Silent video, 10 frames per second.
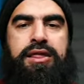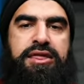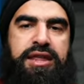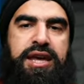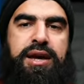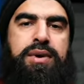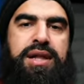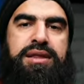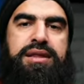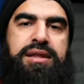their
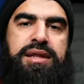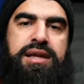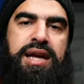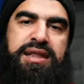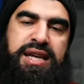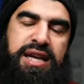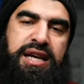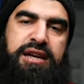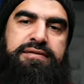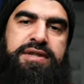wealth and their
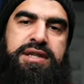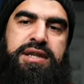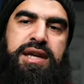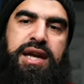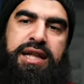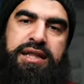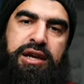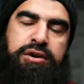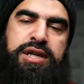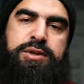lives and
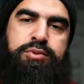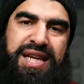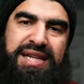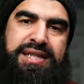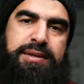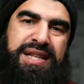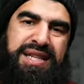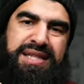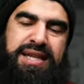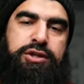their honor is protected by
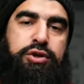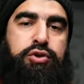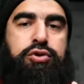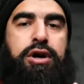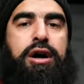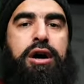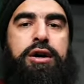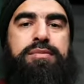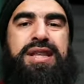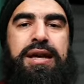the state. So you can't
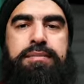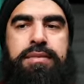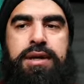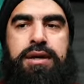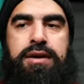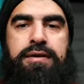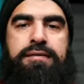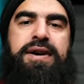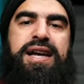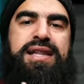harm them
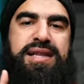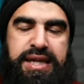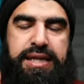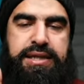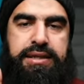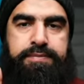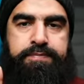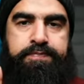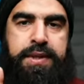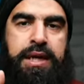via the state.
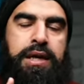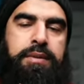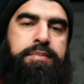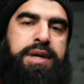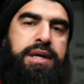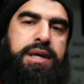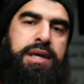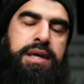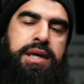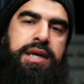But
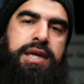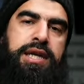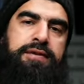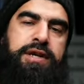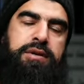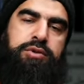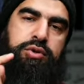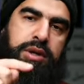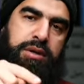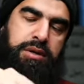if it comes
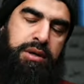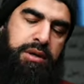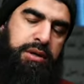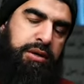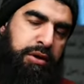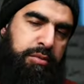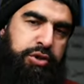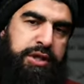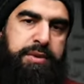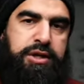to a, a non
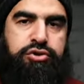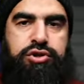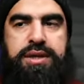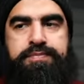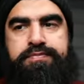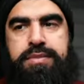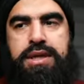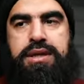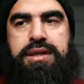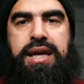Muslim country,
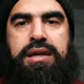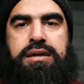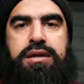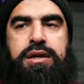then